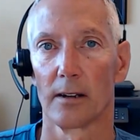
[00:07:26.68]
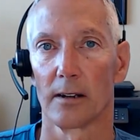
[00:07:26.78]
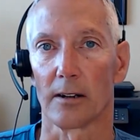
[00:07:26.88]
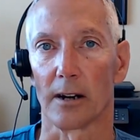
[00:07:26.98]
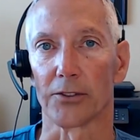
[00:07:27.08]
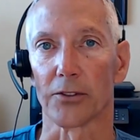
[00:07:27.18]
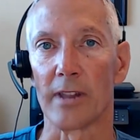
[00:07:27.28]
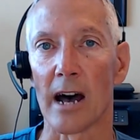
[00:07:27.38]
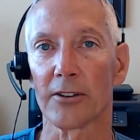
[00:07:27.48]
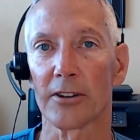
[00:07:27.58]
All right, so
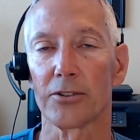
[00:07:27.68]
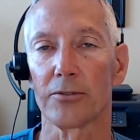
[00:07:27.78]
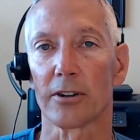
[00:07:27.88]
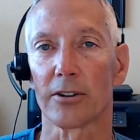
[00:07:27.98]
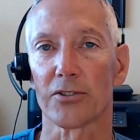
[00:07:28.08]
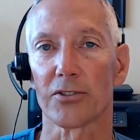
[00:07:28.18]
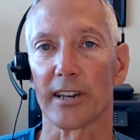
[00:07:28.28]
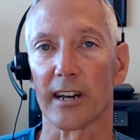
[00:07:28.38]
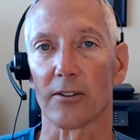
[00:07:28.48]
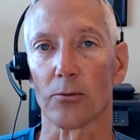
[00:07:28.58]
now that you
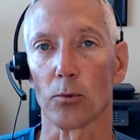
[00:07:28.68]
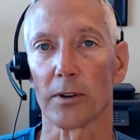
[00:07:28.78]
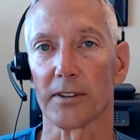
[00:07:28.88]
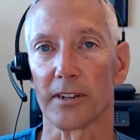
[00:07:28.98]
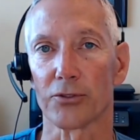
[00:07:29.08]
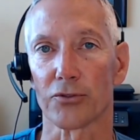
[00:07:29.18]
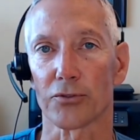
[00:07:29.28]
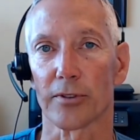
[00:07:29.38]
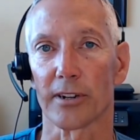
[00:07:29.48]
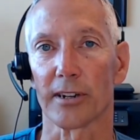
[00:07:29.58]
understand what the
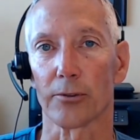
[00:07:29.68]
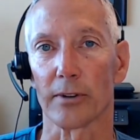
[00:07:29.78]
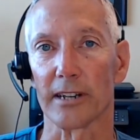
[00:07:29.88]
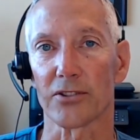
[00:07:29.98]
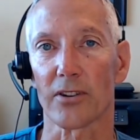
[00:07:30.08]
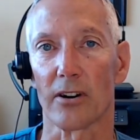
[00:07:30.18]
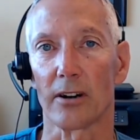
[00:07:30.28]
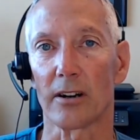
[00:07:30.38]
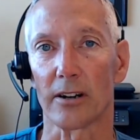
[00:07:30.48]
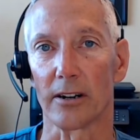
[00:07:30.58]
interest crediting rates
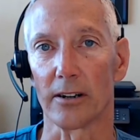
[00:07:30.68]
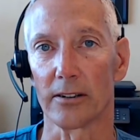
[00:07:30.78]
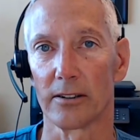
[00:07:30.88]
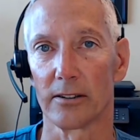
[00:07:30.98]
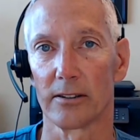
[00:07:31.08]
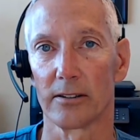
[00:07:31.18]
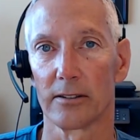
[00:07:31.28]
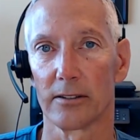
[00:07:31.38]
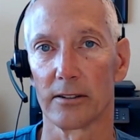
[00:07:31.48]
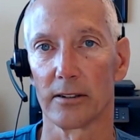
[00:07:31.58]
are
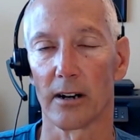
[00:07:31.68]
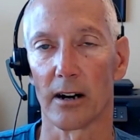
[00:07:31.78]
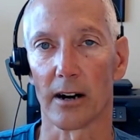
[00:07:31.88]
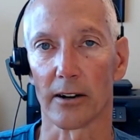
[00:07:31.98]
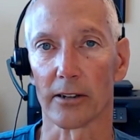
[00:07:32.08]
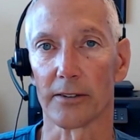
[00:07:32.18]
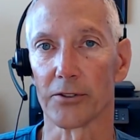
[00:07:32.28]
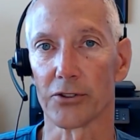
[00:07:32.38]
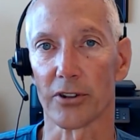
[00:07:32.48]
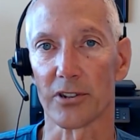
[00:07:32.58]
on a life
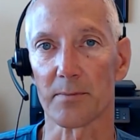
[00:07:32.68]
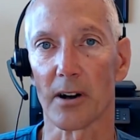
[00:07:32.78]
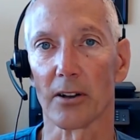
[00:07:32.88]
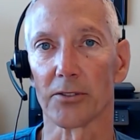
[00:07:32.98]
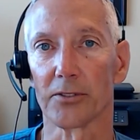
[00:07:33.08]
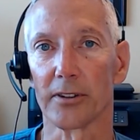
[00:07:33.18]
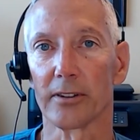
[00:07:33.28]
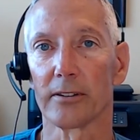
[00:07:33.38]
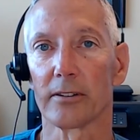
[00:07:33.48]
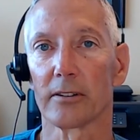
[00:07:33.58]
insurance
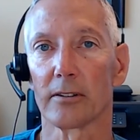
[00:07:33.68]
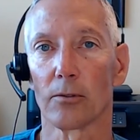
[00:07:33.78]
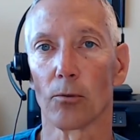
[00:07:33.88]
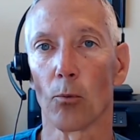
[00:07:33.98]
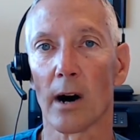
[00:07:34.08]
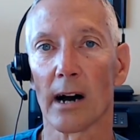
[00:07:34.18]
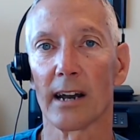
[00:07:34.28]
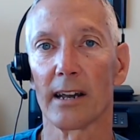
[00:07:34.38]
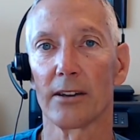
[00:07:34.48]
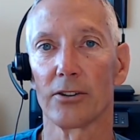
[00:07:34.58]
policy,
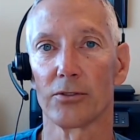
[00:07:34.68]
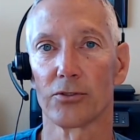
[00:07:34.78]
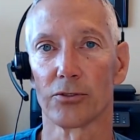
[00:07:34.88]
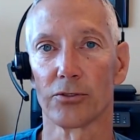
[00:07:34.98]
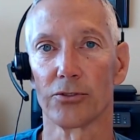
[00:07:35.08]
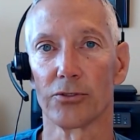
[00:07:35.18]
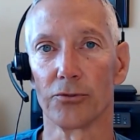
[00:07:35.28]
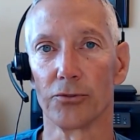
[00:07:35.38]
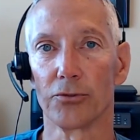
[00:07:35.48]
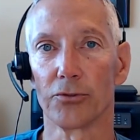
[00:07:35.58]
why shouldn't you
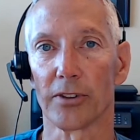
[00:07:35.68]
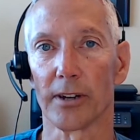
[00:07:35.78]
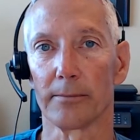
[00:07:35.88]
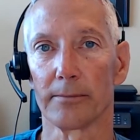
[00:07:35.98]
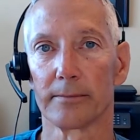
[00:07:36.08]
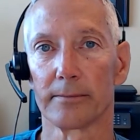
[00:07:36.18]
use them?